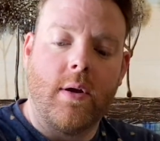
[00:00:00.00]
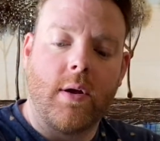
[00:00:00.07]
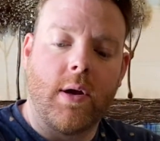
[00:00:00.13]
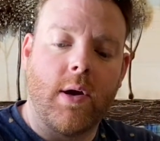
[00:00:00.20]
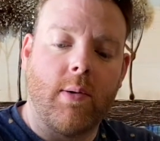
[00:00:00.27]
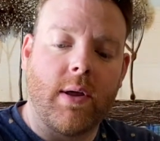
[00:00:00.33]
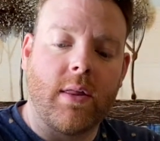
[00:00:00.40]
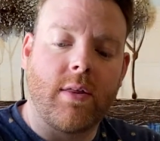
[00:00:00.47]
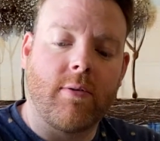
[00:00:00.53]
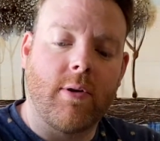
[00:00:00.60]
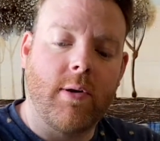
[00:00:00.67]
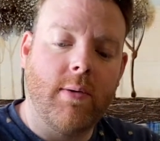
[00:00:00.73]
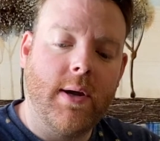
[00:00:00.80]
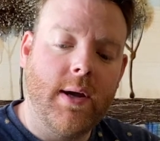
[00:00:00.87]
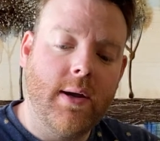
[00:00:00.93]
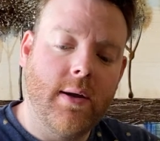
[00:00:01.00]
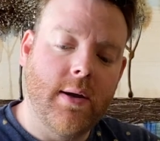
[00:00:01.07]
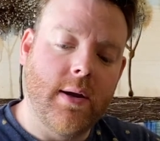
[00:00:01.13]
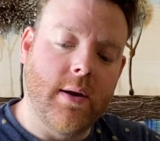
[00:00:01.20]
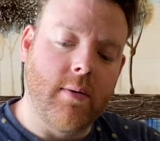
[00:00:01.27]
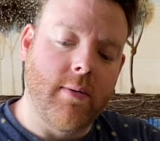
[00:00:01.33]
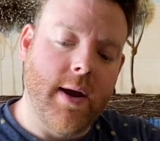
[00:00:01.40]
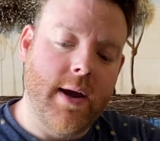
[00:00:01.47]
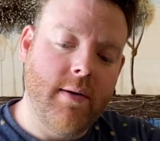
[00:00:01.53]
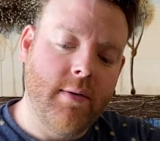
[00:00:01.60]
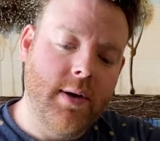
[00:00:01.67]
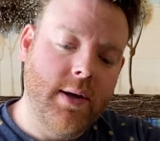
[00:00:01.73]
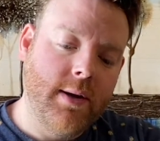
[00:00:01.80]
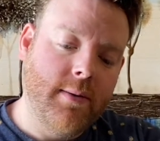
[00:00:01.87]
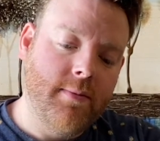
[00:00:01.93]
going through it and around
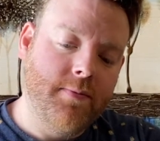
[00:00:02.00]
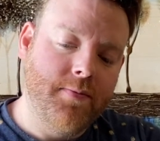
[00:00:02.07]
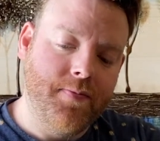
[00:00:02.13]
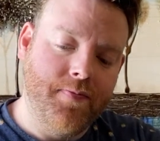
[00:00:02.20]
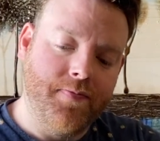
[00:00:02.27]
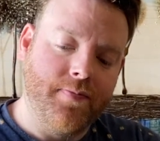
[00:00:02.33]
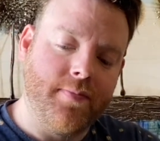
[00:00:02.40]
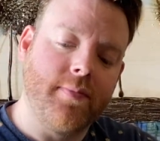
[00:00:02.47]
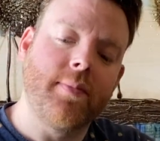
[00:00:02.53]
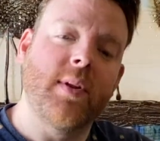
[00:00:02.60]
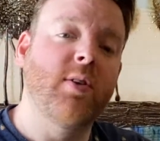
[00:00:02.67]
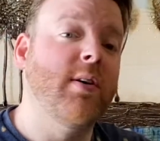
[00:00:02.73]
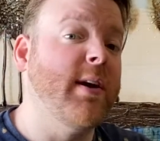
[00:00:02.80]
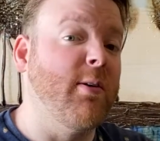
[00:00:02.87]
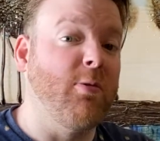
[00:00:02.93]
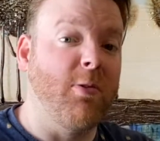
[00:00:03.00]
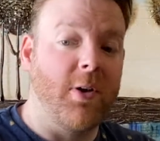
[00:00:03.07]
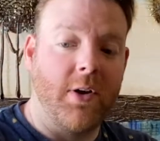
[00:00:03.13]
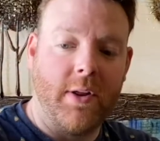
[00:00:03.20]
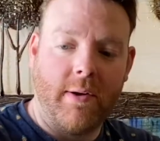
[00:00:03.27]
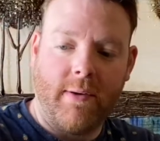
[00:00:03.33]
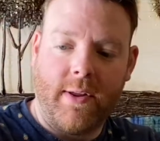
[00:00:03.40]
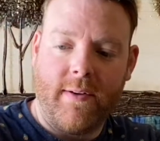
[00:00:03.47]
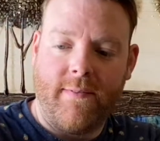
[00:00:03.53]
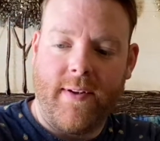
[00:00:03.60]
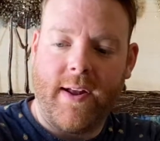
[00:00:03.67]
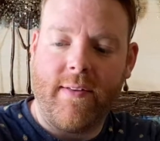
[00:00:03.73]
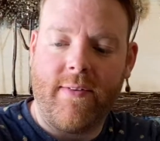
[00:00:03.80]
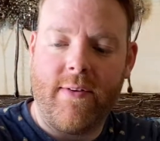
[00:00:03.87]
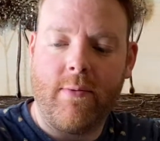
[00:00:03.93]
it. You can get really, really
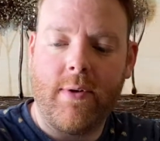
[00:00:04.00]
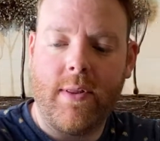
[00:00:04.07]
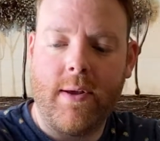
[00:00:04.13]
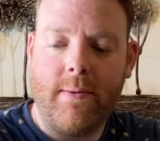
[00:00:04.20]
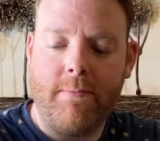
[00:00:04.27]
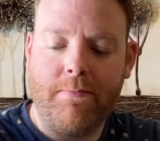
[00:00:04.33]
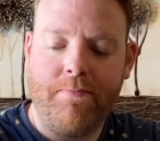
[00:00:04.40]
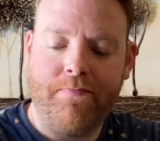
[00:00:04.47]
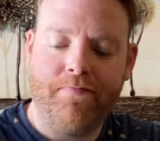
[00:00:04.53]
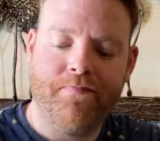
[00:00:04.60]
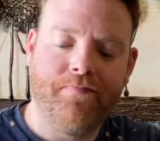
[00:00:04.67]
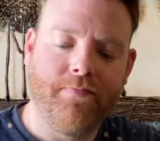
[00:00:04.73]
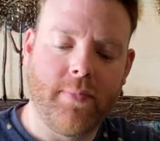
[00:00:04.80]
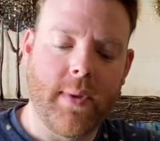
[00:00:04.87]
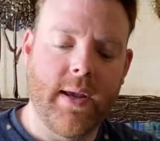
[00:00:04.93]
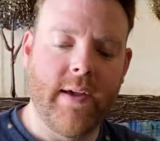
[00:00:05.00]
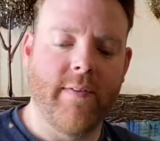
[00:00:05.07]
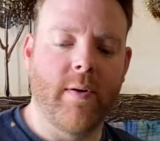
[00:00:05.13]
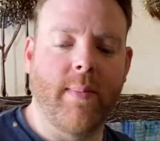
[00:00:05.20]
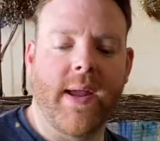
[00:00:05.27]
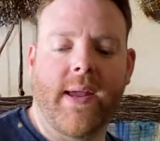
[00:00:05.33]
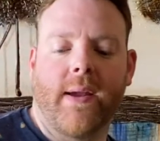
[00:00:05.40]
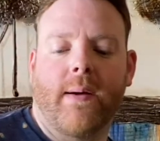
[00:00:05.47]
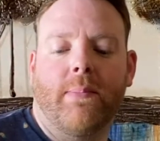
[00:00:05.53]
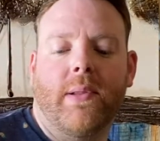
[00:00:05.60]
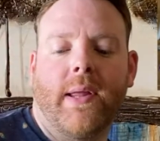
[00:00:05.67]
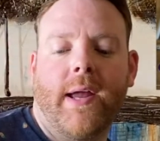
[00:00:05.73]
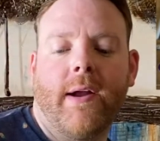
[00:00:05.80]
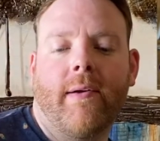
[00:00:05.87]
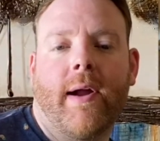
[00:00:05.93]
fancy with it. If you're making a
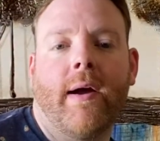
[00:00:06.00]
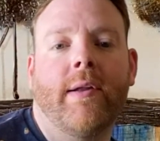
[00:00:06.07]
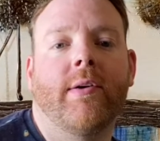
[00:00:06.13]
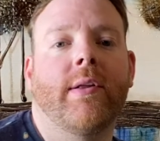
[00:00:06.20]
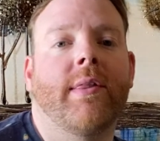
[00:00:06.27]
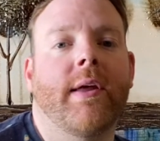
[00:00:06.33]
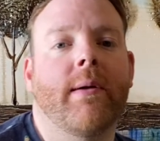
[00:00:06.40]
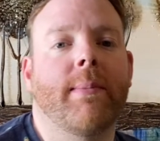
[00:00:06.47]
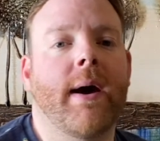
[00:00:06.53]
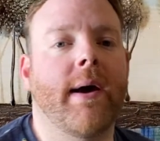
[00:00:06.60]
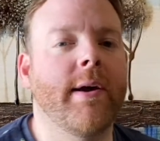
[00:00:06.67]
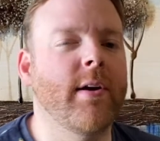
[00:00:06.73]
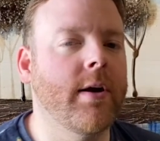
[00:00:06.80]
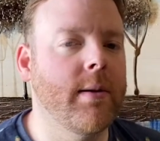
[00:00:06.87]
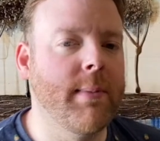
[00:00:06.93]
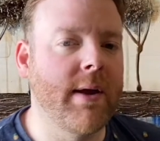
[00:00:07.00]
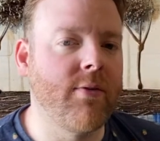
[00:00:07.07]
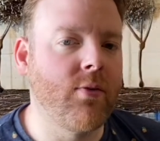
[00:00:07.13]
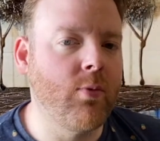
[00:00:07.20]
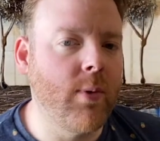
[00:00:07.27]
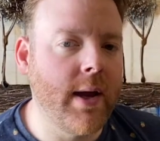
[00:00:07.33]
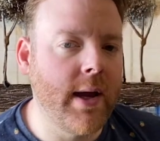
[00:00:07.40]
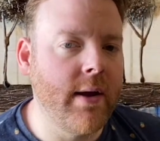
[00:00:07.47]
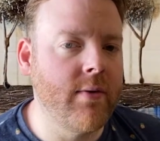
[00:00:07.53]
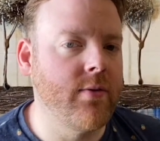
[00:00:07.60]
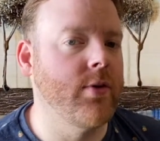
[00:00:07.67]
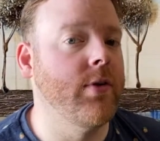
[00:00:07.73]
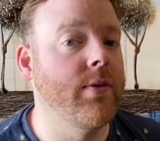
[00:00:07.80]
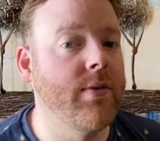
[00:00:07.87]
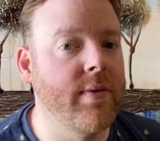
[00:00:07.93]
playground, you could think about how you're gonna make swings
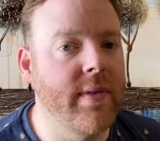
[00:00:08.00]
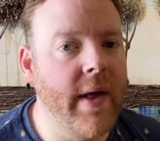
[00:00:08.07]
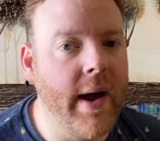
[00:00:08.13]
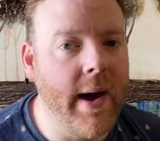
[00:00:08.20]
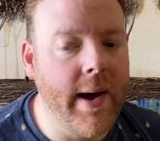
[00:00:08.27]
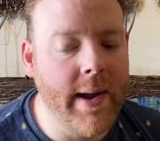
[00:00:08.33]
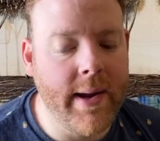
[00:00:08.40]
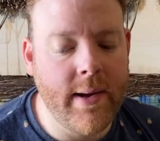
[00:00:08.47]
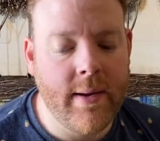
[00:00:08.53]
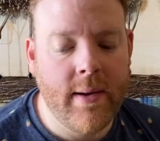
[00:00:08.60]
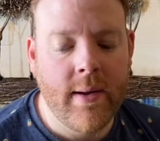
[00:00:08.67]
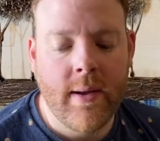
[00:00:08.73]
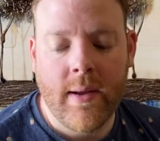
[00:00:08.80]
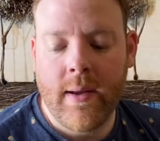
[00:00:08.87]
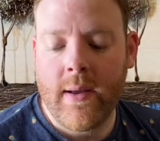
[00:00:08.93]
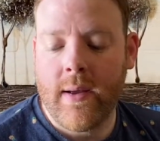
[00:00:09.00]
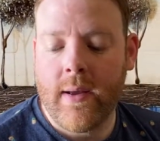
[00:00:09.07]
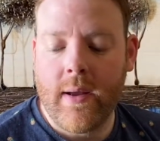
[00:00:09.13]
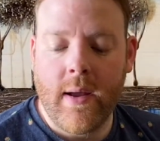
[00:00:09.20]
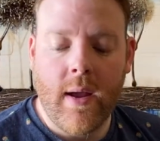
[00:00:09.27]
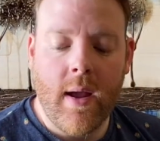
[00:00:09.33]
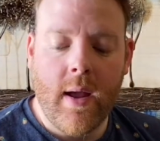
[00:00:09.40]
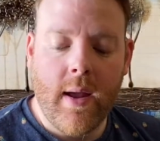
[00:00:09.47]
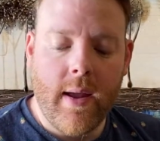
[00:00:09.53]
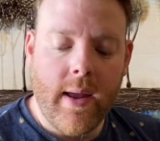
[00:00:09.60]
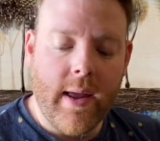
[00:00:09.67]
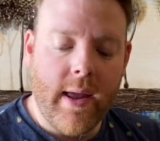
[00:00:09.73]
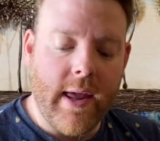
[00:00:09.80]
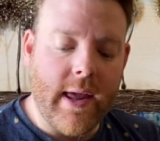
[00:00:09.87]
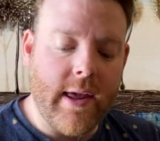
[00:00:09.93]
or a slide.
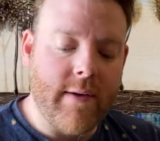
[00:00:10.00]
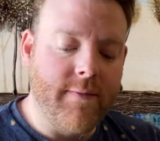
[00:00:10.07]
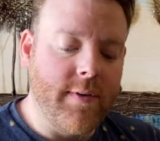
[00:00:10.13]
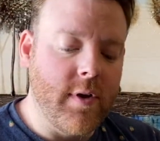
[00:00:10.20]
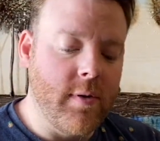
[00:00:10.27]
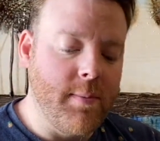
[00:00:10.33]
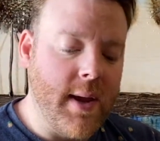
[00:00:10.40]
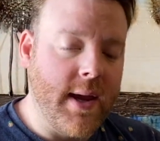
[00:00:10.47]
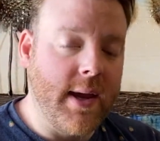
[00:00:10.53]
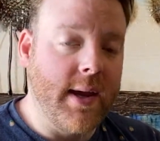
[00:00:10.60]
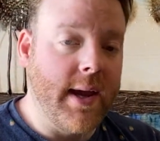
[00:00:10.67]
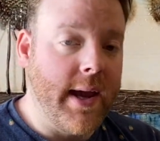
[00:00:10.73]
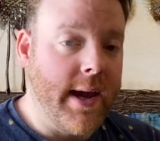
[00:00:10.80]
If you're making